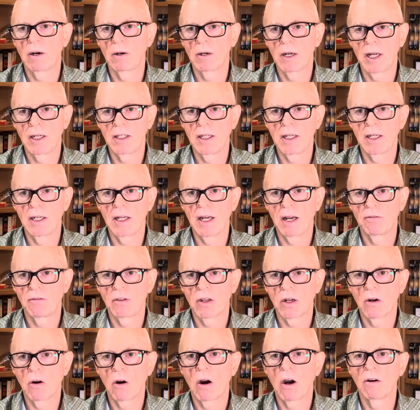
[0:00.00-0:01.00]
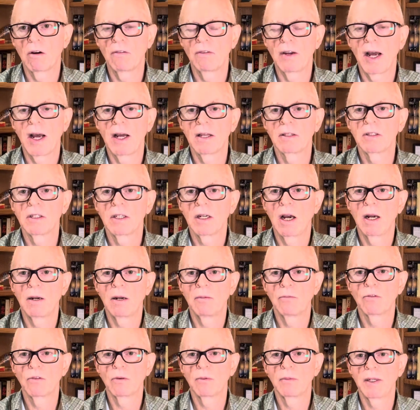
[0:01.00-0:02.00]
And I did have to carve out
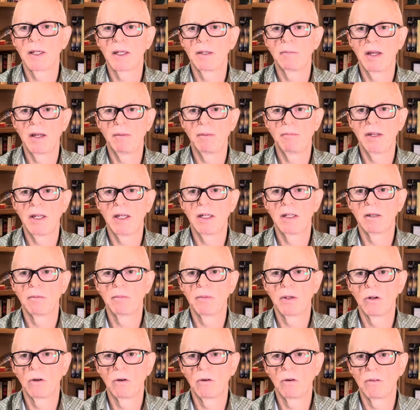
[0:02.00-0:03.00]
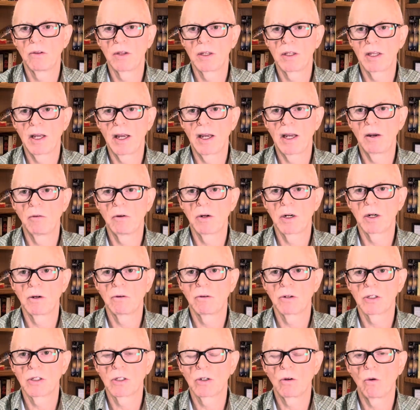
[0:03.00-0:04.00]
time for me, maybe in the middle of the day when it
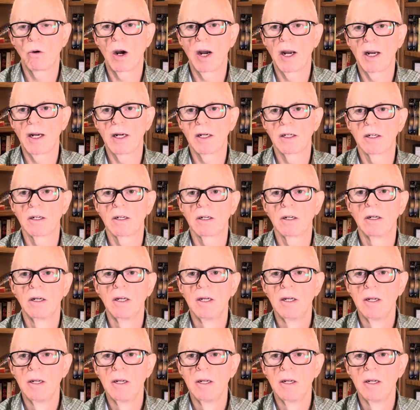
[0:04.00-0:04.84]
was quieter,